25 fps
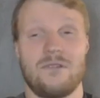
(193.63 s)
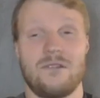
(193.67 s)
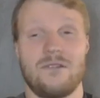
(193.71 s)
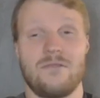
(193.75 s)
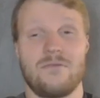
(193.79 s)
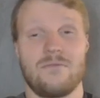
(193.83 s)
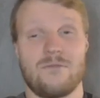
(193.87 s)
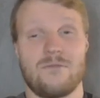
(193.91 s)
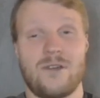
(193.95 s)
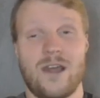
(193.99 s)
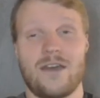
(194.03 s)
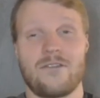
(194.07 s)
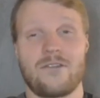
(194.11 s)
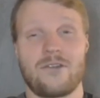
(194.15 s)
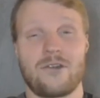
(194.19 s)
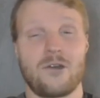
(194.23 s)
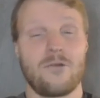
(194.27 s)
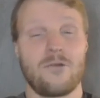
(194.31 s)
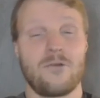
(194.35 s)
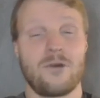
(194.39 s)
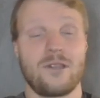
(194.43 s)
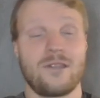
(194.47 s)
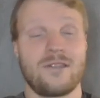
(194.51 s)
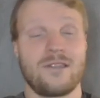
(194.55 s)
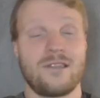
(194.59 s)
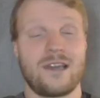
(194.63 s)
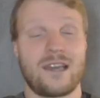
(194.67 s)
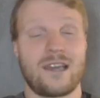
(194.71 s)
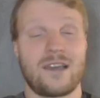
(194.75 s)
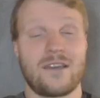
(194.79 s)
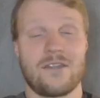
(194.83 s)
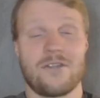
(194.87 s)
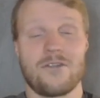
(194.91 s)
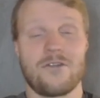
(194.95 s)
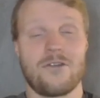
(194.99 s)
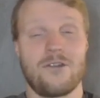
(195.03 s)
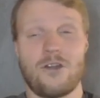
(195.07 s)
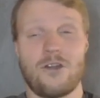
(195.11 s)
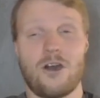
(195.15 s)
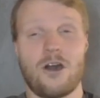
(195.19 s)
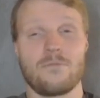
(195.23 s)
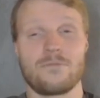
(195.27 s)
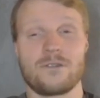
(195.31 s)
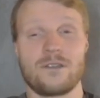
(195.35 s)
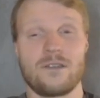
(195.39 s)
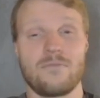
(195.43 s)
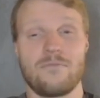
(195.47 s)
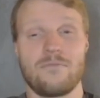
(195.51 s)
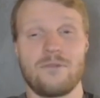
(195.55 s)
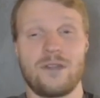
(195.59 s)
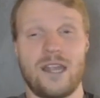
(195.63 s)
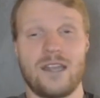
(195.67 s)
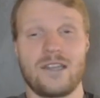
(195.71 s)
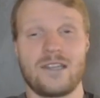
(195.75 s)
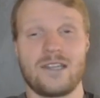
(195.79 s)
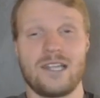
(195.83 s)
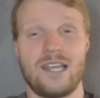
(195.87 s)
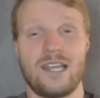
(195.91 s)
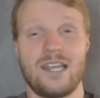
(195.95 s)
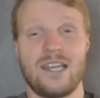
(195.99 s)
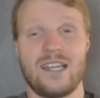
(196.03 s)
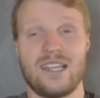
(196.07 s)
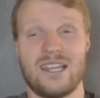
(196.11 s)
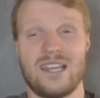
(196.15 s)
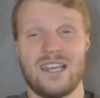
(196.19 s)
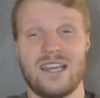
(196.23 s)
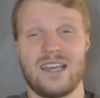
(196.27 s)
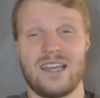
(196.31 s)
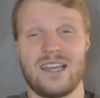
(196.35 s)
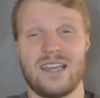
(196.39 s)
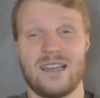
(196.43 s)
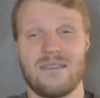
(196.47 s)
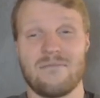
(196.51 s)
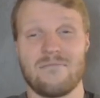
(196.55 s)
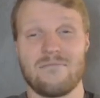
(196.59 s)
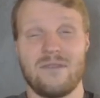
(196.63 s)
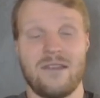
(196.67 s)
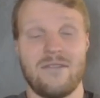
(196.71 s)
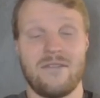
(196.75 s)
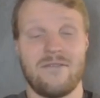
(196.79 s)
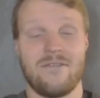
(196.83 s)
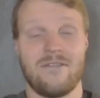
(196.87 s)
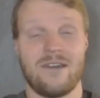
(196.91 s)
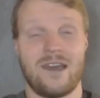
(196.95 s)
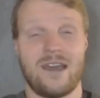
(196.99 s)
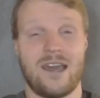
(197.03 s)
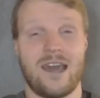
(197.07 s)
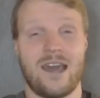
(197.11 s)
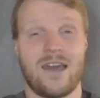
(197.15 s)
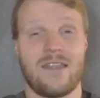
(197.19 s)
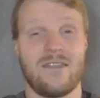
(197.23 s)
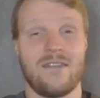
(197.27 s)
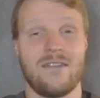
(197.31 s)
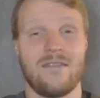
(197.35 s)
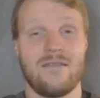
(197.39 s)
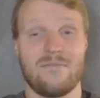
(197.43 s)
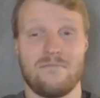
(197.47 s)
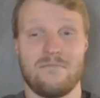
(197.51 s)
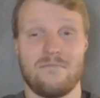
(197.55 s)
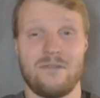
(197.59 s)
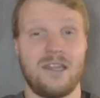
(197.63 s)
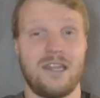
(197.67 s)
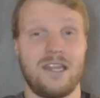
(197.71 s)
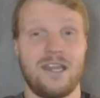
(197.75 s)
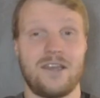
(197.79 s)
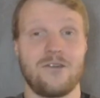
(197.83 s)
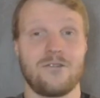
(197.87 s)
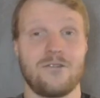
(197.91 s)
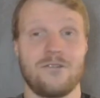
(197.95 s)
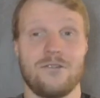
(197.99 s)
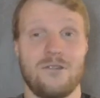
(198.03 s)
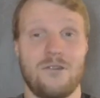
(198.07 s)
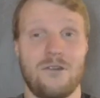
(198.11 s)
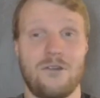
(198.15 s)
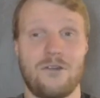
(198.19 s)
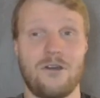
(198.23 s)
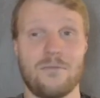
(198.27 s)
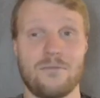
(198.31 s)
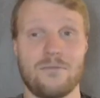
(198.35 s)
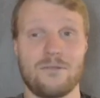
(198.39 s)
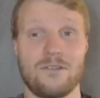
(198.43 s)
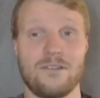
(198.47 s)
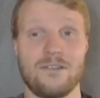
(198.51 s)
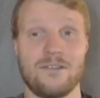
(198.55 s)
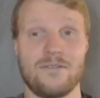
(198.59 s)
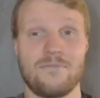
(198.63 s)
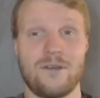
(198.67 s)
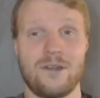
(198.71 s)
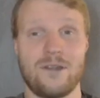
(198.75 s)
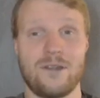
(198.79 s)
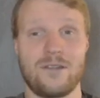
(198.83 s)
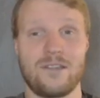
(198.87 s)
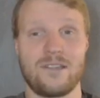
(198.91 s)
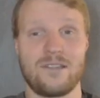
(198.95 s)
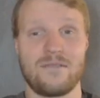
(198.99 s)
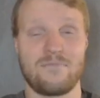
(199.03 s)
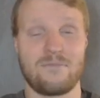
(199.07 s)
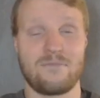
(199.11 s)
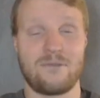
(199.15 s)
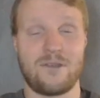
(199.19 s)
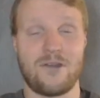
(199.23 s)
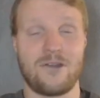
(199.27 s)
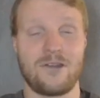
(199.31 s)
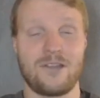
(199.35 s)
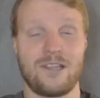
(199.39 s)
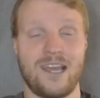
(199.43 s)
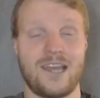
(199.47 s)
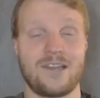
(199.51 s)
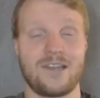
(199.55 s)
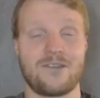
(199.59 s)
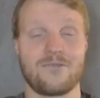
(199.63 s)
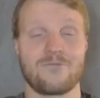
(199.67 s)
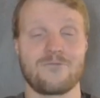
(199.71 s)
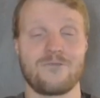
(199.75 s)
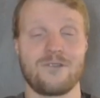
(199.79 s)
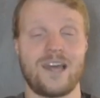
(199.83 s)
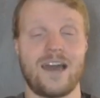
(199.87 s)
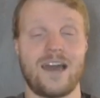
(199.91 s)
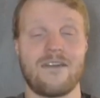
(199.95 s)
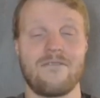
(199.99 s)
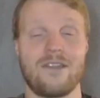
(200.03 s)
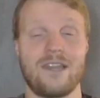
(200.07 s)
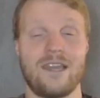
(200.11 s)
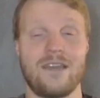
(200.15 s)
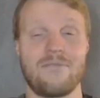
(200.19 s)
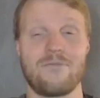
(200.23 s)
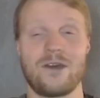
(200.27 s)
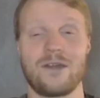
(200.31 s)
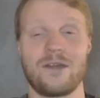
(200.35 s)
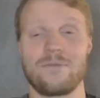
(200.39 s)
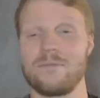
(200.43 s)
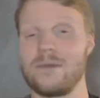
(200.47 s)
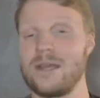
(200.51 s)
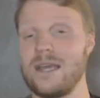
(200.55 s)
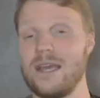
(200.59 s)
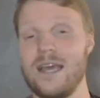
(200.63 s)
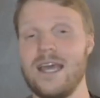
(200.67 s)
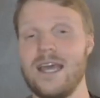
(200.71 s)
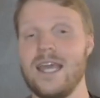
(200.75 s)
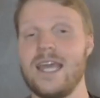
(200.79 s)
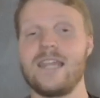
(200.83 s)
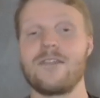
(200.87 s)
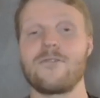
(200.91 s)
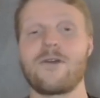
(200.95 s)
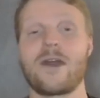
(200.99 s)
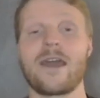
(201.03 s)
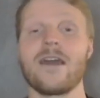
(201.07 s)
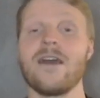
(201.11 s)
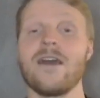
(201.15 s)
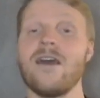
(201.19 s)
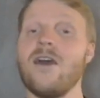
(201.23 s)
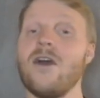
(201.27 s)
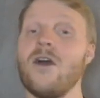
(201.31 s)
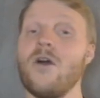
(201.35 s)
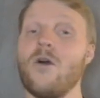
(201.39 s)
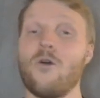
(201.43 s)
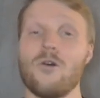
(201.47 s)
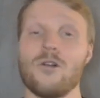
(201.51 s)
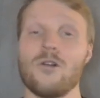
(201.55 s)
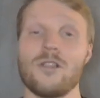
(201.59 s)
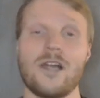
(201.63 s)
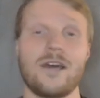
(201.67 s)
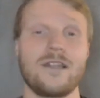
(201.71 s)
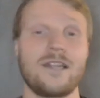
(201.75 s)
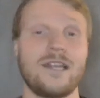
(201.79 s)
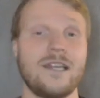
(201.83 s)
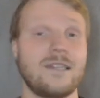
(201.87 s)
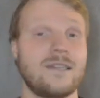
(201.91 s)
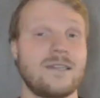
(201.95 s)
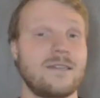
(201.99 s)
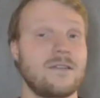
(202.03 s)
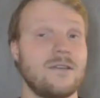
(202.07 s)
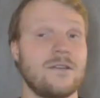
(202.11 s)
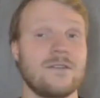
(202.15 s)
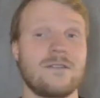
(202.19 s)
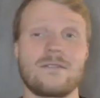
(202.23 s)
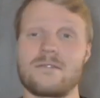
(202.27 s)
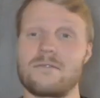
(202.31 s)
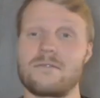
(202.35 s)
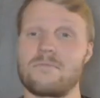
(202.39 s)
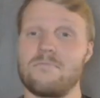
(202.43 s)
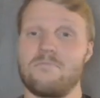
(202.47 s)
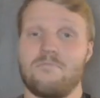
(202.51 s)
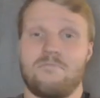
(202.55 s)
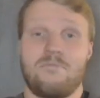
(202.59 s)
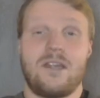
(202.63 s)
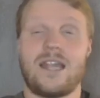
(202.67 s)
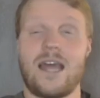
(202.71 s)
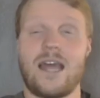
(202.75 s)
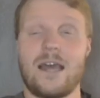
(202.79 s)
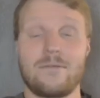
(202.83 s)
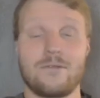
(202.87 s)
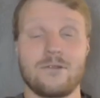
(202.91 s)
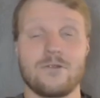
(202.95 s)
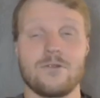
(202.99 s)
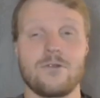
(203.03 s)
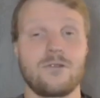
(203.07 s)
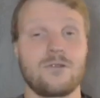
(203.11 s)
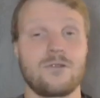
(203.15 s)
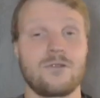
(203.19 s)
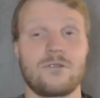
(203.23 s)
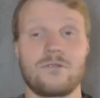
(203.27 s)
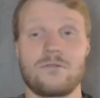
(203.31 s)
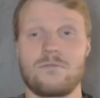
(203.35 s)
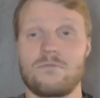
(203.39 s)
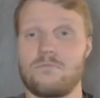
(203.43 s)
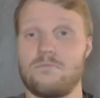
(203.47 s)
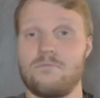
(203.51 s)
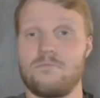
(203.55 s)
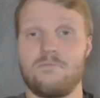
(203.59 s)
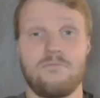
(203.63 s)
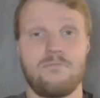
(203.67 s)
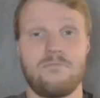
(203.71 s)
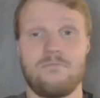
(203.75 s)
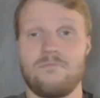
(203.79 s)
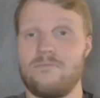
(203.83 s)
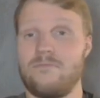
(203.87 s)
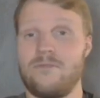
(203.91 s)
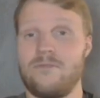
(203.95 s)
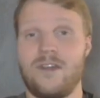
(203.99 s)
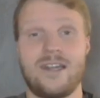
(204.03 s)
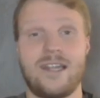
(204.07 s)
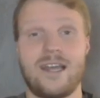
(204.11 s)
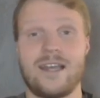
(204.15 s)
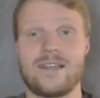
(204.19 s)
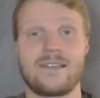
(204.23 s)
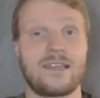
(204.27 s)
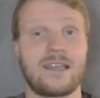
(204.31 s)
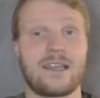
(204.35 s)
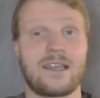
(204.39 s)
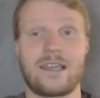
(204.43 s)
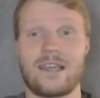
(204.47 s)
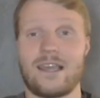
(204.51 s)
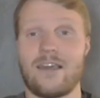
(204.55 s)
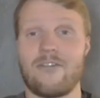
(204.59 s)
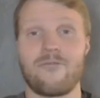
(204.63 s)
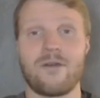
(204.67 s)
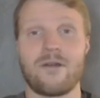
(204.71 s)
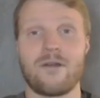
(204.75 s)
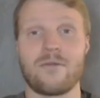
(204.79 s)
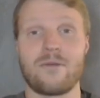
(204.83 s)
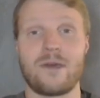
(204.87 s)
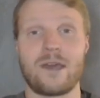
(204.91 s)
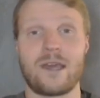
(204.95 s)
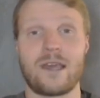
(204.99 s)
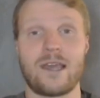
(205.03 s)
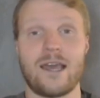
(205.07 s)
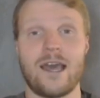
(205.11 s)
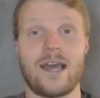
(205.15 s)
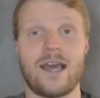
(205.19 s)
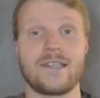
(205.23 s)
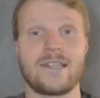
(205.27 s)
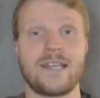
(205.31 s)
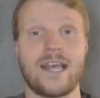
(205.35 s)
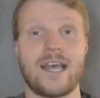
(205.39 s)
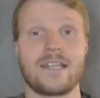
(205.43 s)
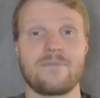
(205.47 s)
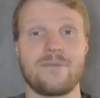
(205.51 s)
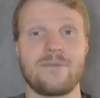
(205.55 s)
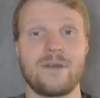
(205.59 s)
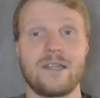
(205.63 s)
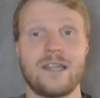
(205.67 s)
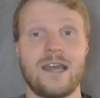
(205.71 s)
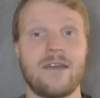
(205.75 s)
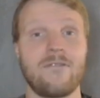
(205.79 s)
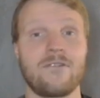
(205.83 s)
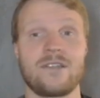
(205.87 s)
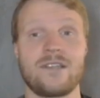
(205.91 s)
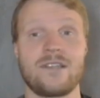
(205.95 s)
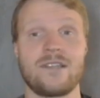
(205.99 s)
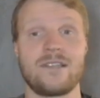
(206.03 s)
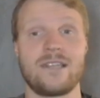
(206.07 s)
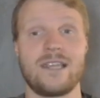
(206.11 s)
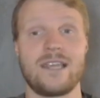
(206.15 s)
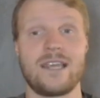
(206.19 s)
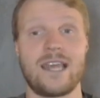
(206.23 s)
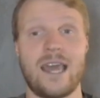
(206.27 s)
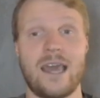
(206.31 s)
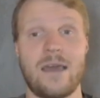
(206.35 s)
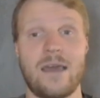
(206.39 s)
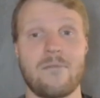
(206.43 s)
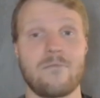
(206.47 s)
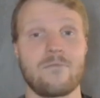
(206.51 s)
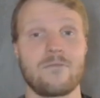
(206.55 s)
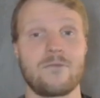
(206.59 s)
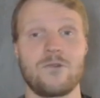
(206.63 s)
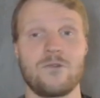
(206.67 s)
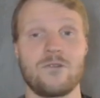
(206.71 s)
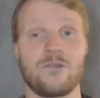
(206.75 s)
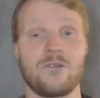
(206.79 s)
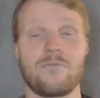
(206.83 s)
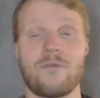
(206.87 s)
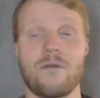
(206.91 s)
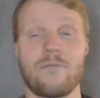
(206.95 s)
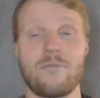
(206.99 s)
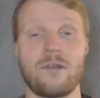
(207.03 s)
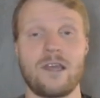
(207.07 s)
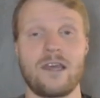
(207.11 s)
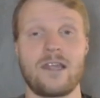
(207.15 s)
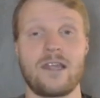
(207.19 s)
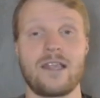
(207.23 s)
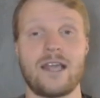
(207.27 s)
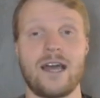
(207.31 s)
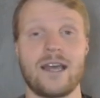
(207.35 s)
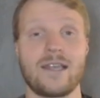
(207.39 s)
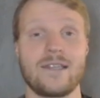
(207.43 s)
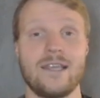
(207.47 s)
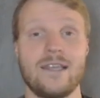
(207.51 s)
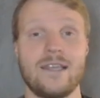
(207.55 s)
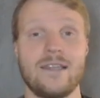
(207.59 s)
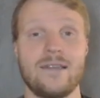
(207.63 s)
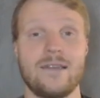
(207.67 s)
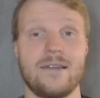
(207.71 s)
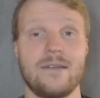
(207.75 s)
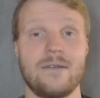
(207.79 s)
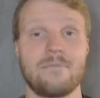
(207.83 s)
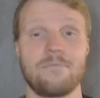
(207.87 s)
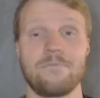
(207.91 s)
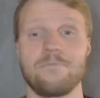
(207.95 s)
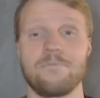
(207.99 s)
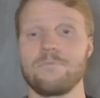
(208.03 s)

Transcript: rather go with like a third option potentially, if I had any good third options, but currently I don't really have any. But either way, Haaland is just an absolute fantastic FPL pick, as he has been ever since he came to the Premier League last season.